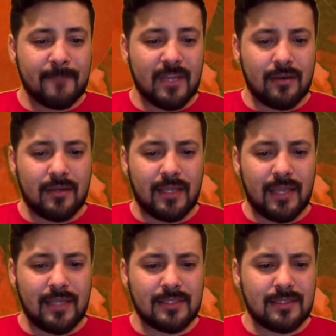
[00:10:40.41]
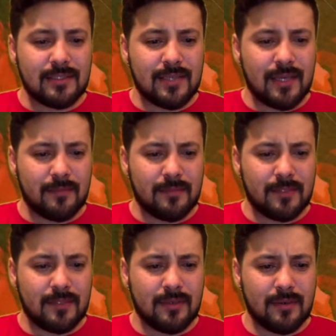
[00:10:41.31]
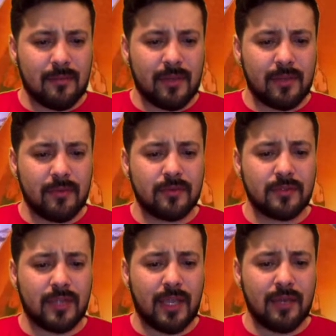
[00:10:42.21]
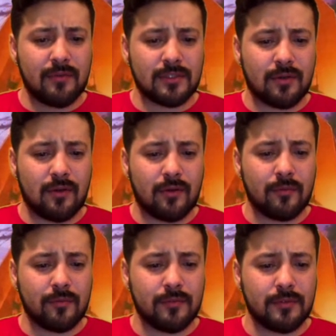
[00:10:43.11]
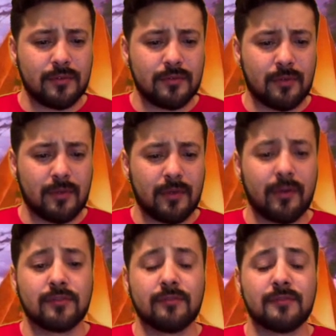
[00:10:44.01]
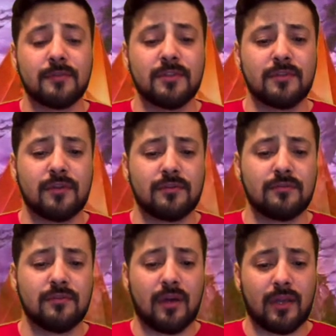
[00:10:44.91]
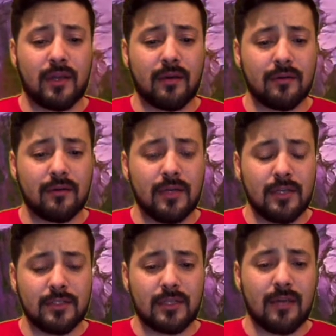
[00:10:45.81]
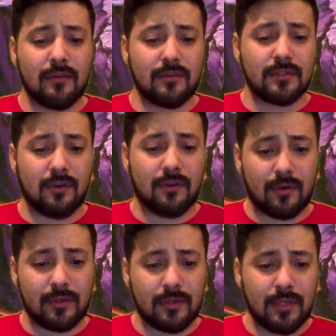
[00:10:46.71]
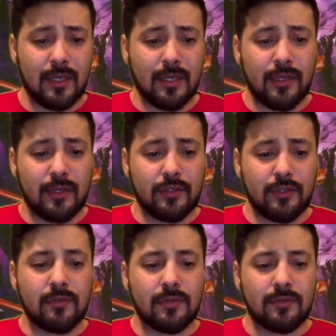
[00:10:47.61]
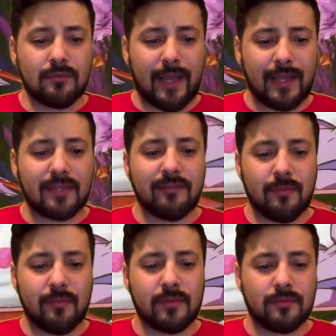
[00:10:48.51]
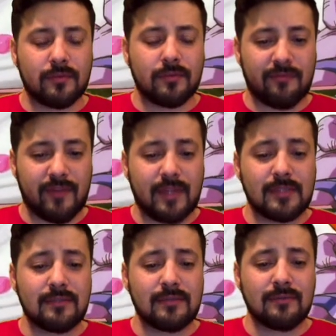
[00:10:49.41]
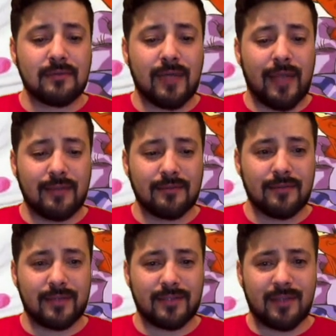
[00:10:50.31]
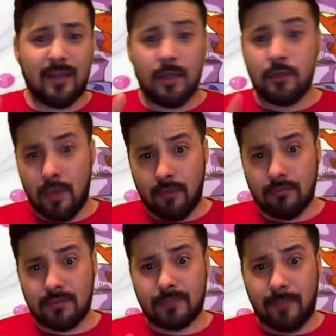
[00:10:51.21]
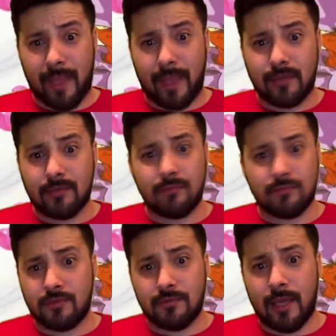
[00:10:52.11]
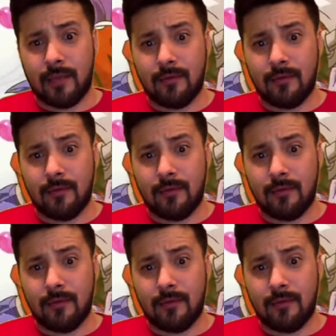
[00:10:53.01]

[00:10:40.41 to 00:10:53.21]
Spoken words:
negates an attempt by the opponent to KO this card or move it to the drop area. Okay, so if somebody's trying to knock out to KO this card, you can activate impenetrable defense and say, no, that's bad. You don't do that.